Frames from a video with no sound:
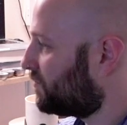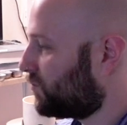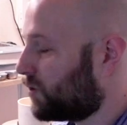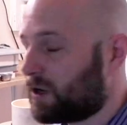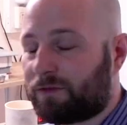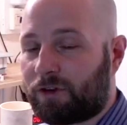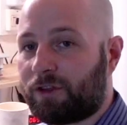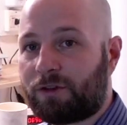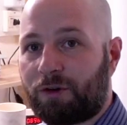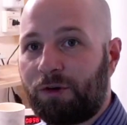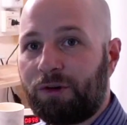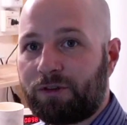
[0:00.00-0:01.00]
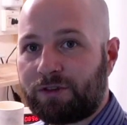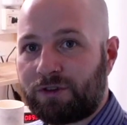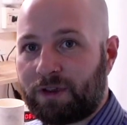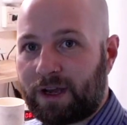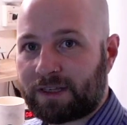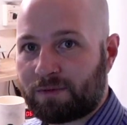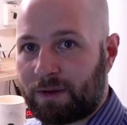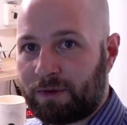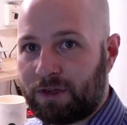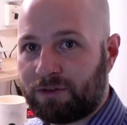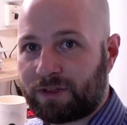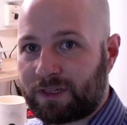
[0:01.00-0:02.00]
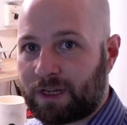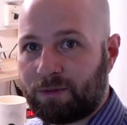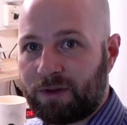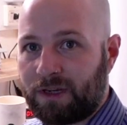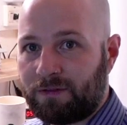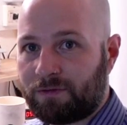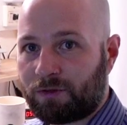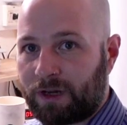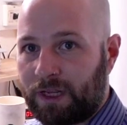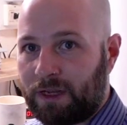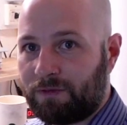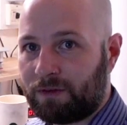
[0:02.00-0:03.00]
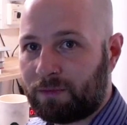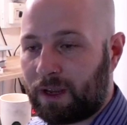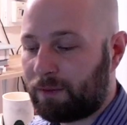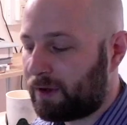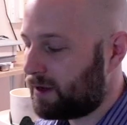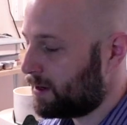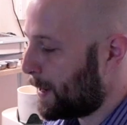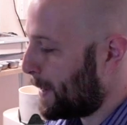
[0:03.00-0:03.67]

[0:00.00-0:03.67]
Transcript: whatever other oils you guys might be using, WD-40 even maybe.